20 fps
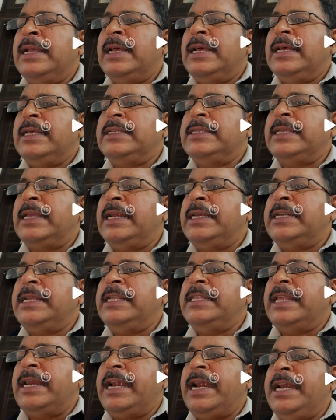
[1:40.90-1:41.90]

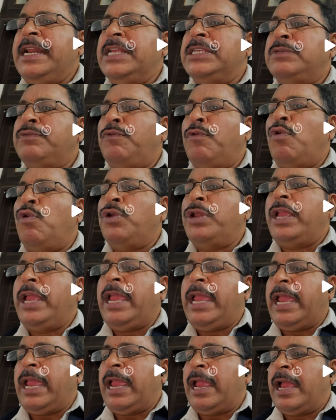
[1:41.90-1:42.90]
selecting the radius
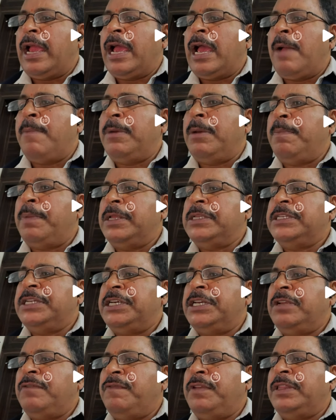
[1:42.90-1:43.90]
4a. I'm
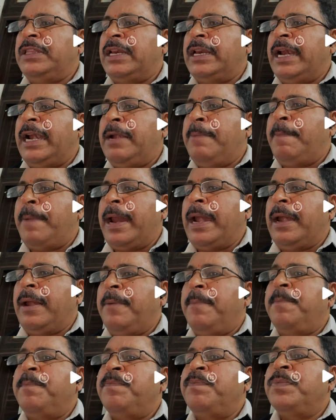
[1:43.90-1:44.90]
representing with the red pen.
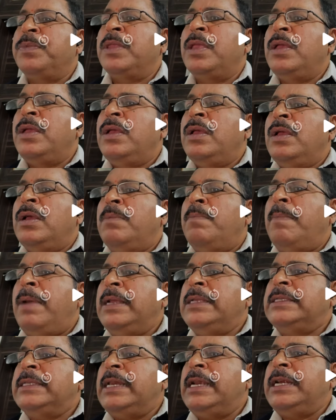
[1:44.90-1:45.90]
By
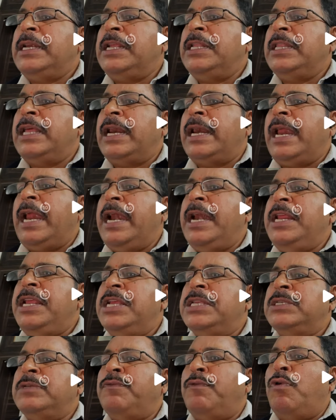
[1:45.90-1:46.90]
selecting the
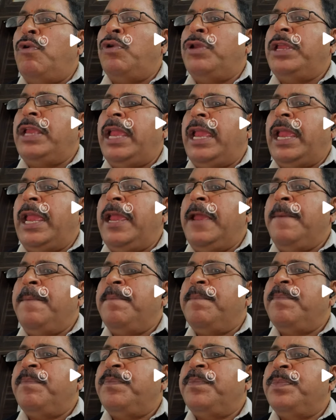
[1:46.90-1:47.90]
radius 4a,
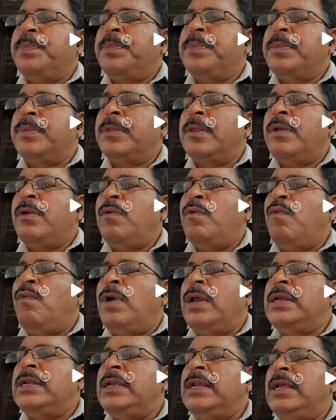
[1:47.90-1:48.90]

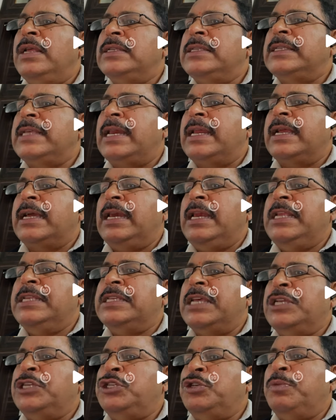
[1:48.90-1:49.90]
one circle is
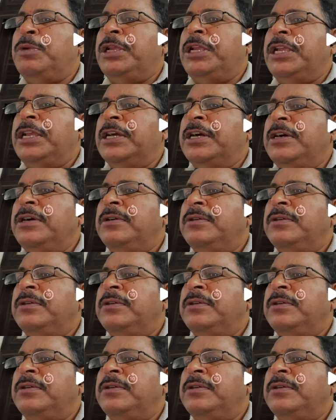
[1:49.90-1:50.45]
assumed here,